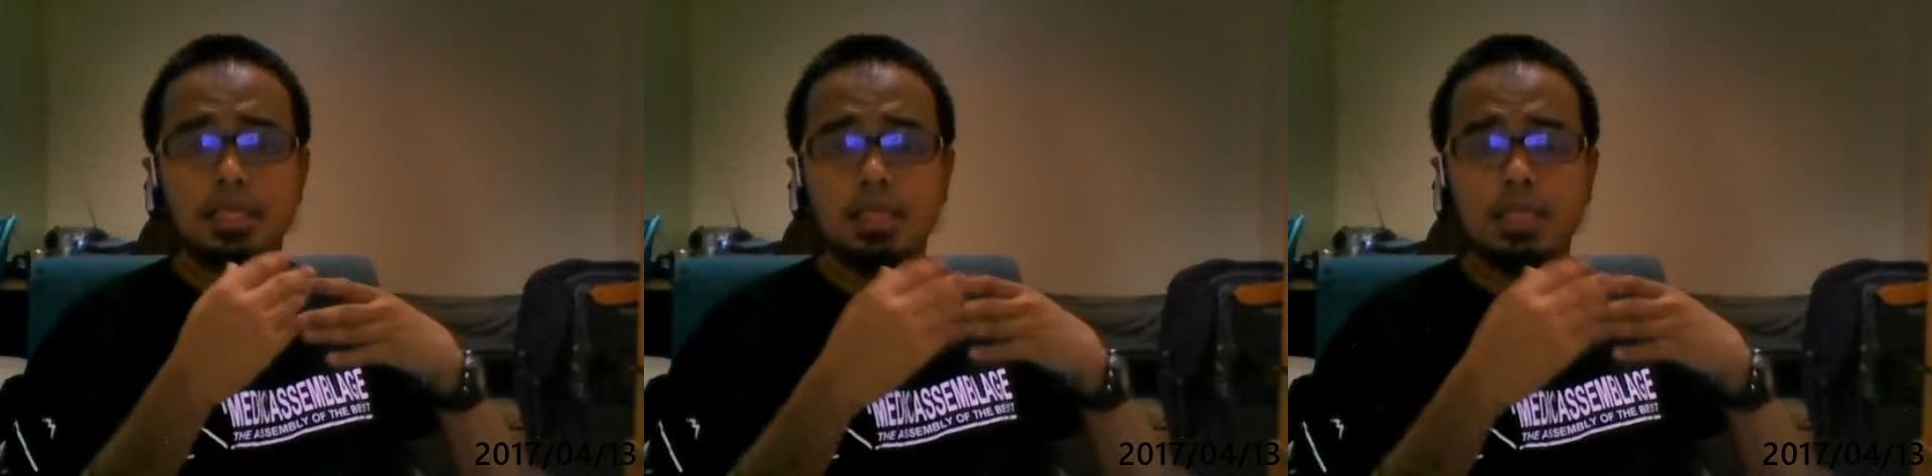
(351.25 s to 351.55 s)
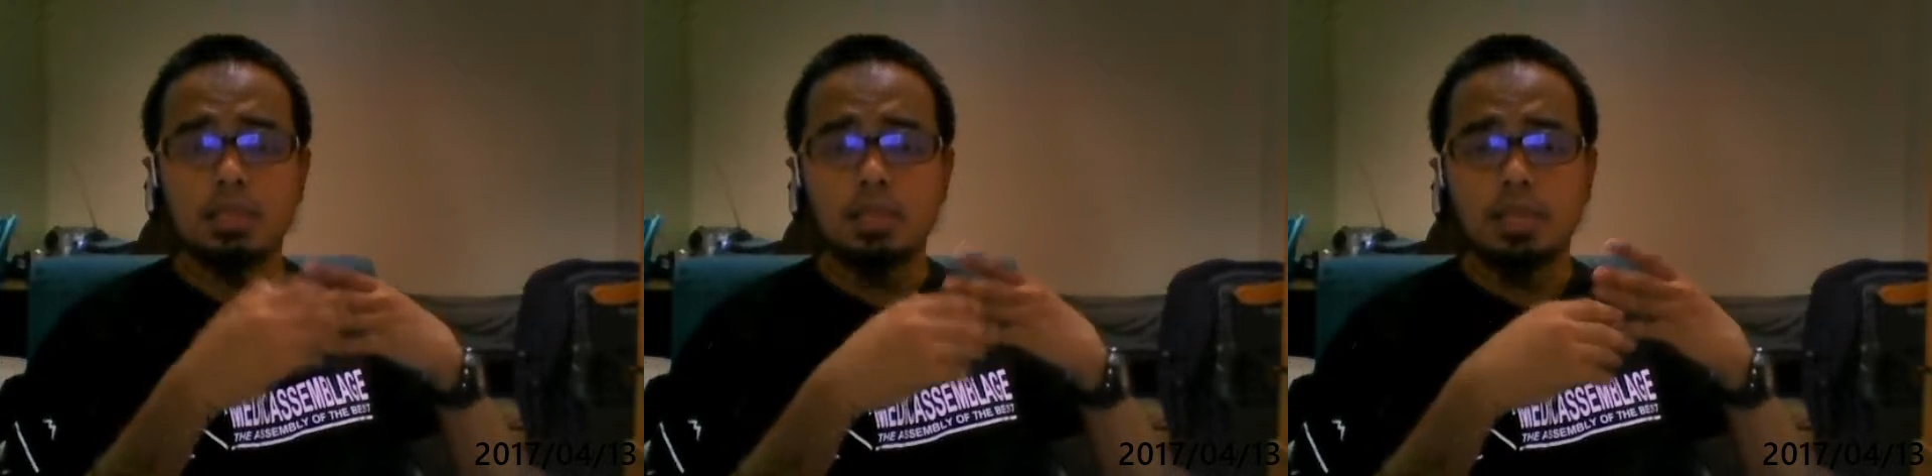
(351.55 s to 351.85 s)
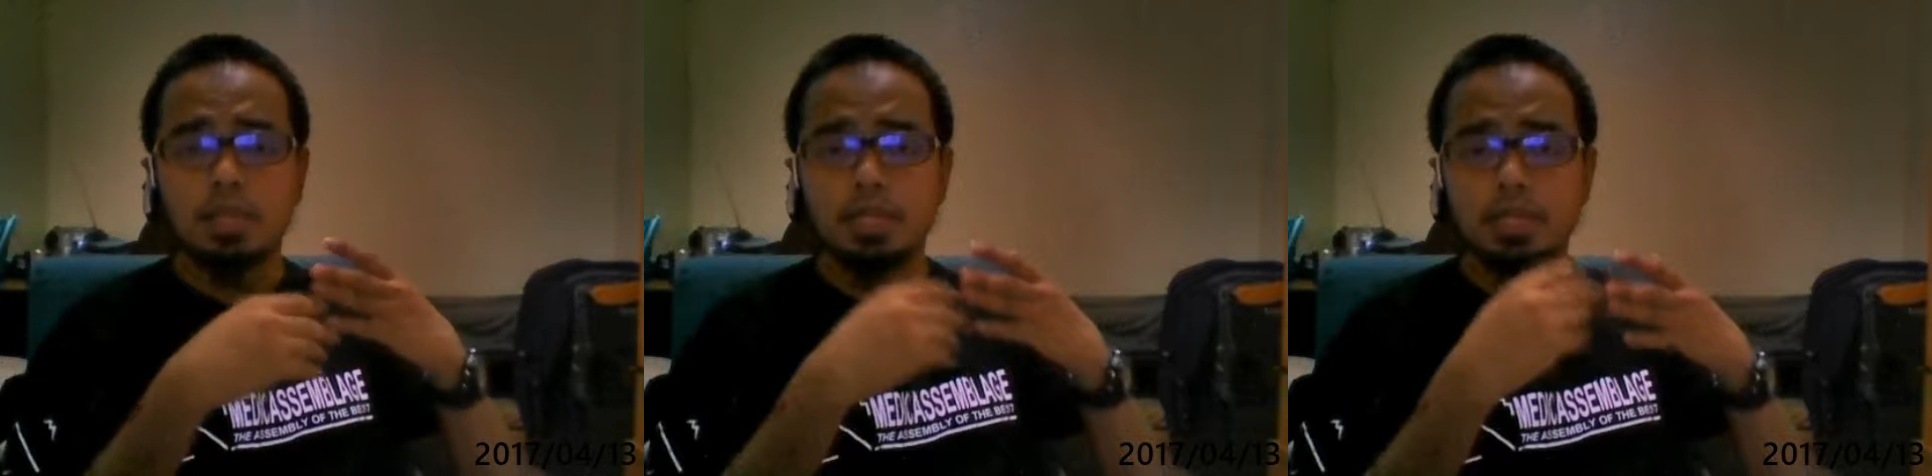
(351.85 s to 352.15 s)
sexual
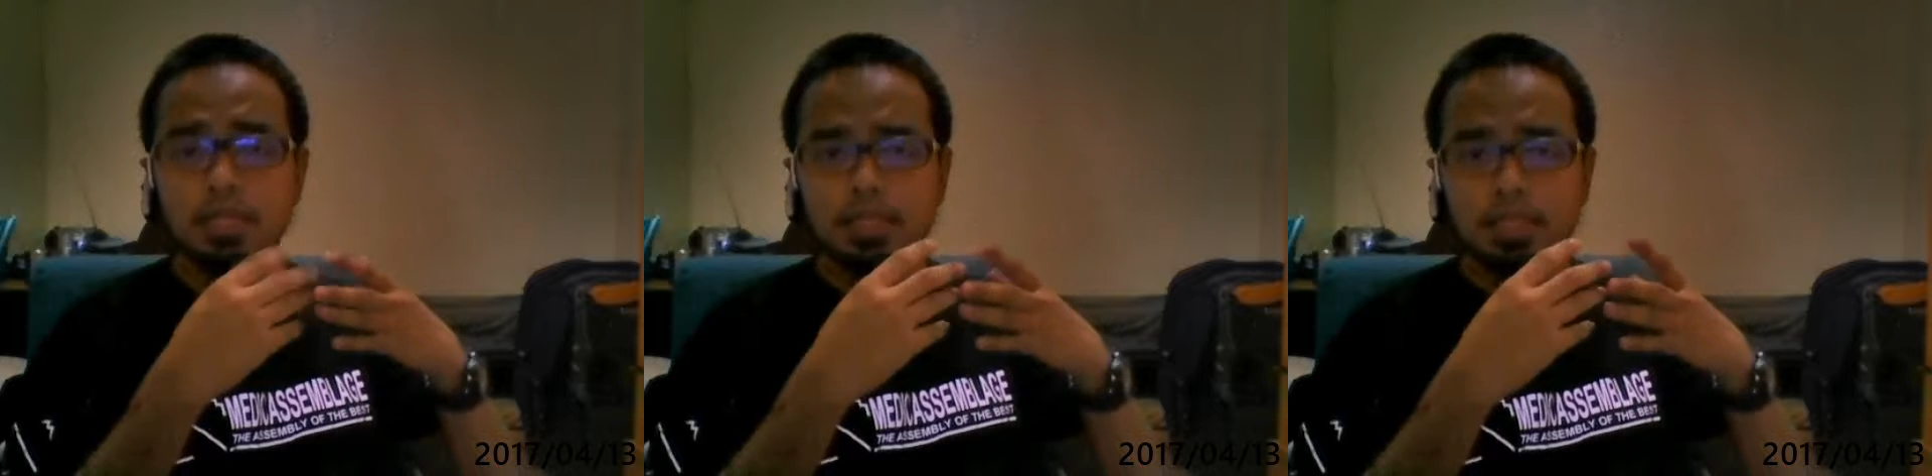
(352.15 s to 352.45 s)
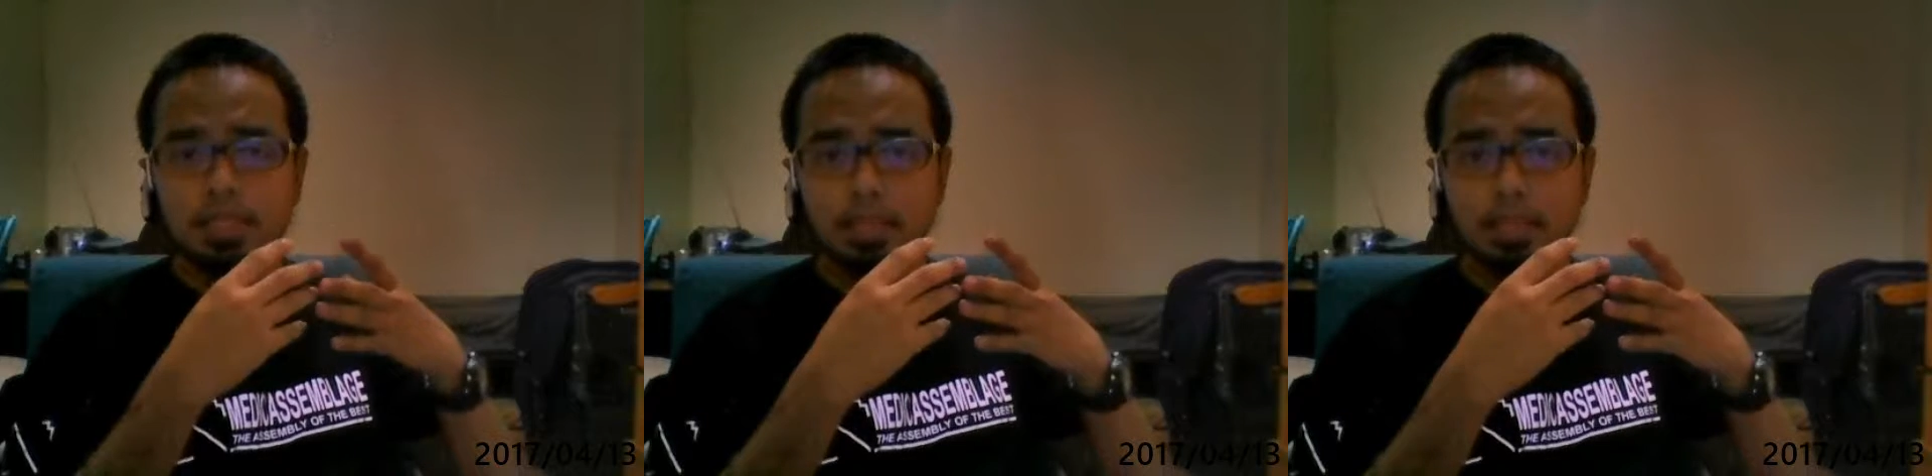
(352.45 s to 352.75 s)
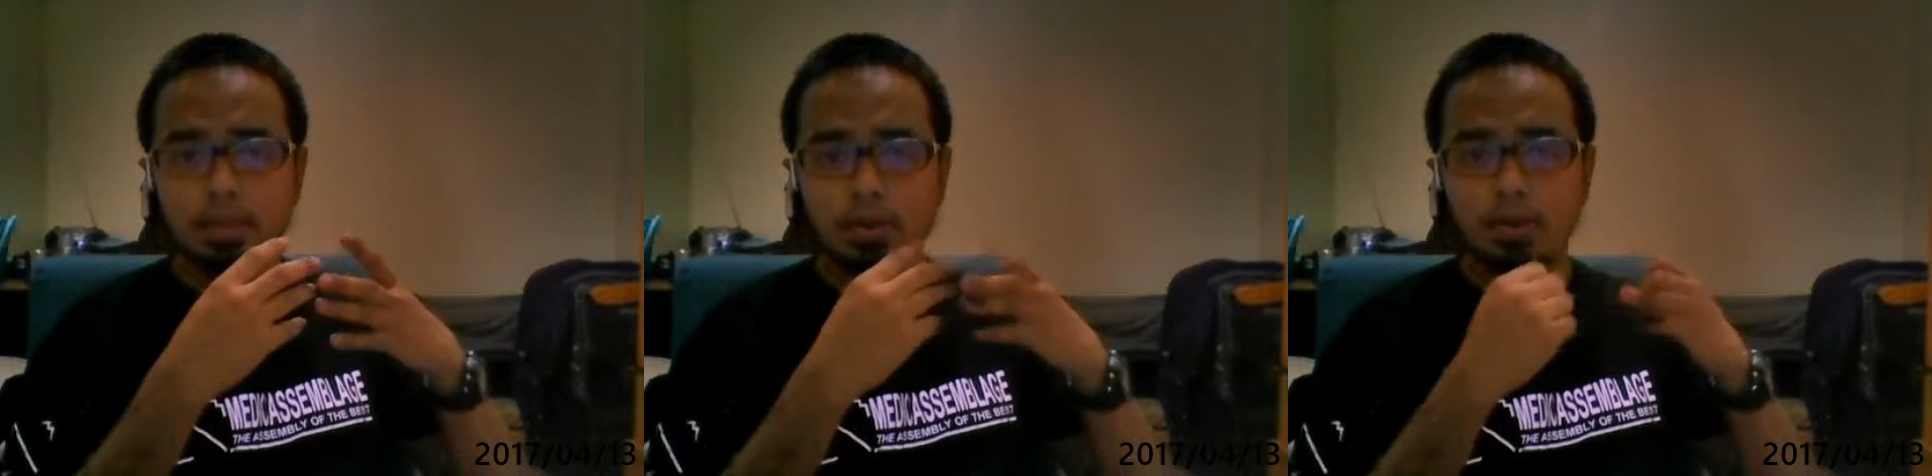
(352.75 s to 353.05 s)
characteristic
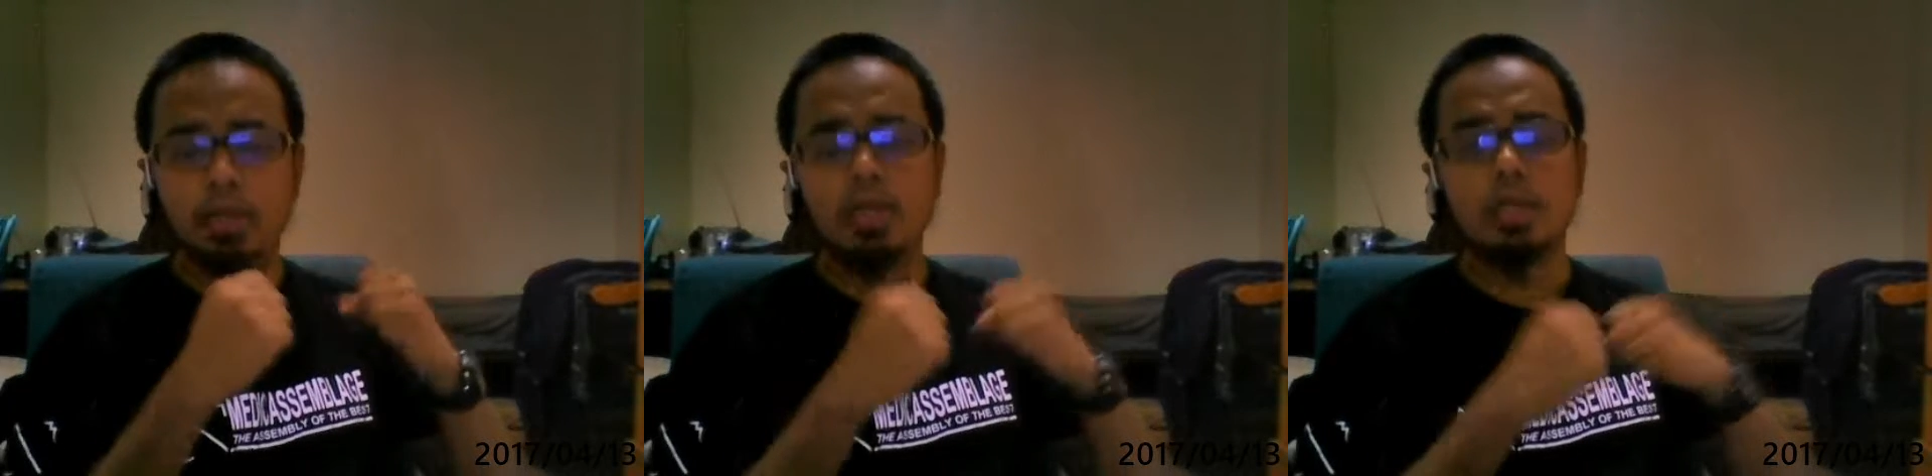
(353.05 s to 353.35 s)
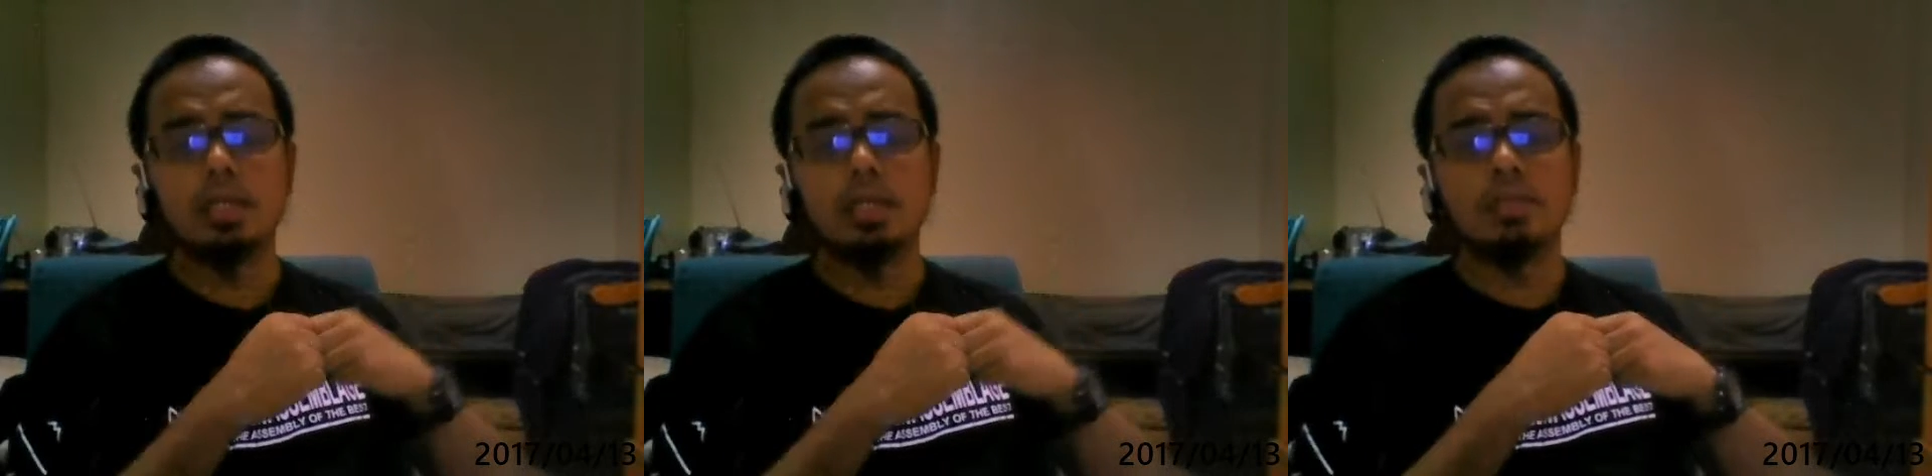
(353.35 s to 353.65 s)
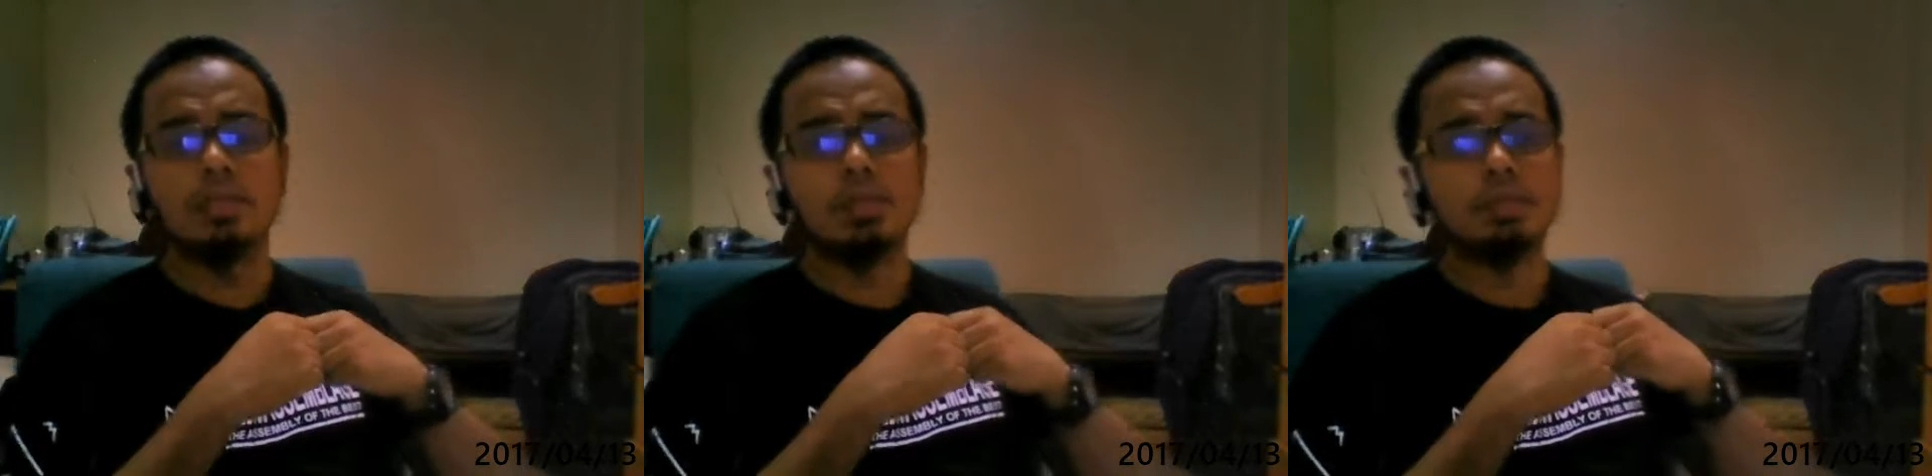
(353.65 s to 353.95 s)

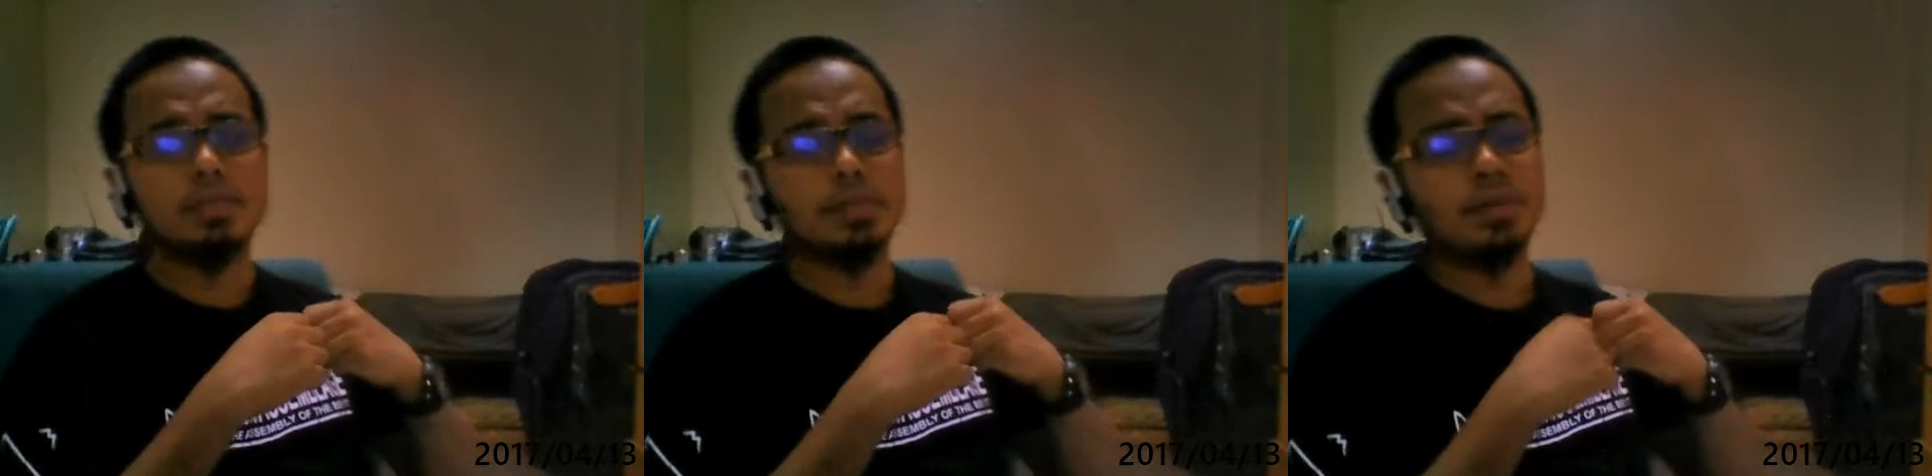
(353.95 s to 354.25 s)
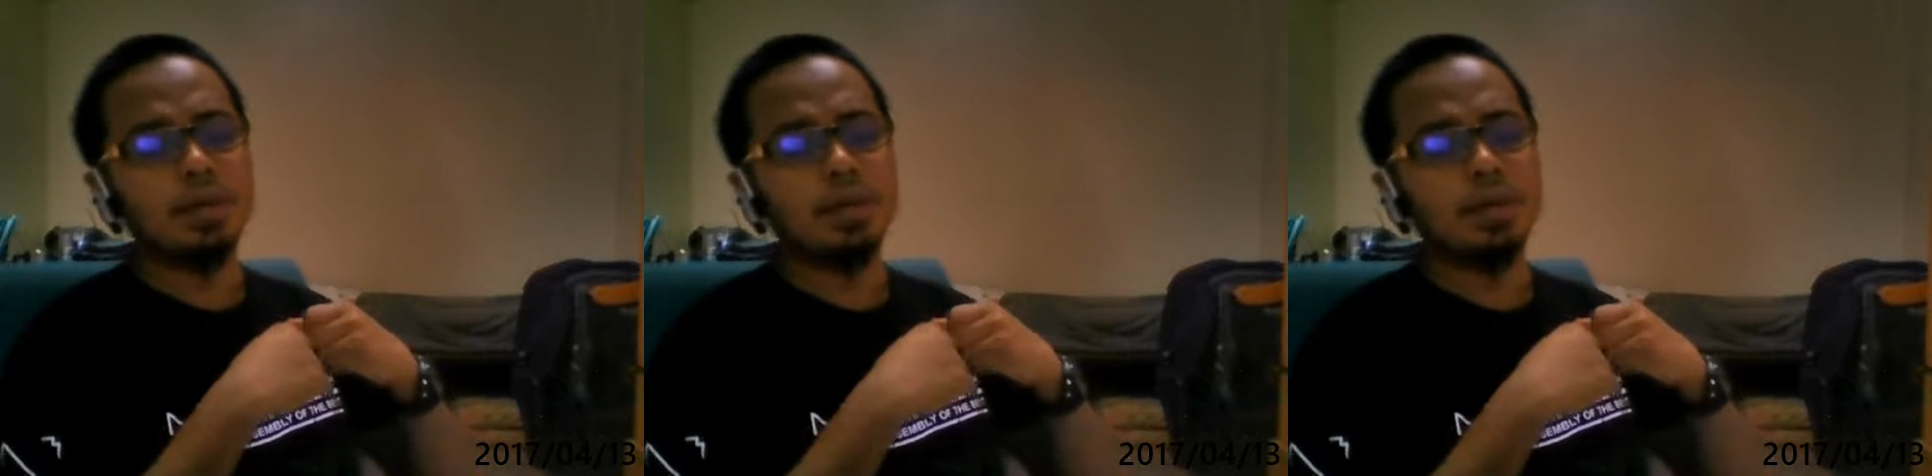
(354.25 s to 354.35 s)
development.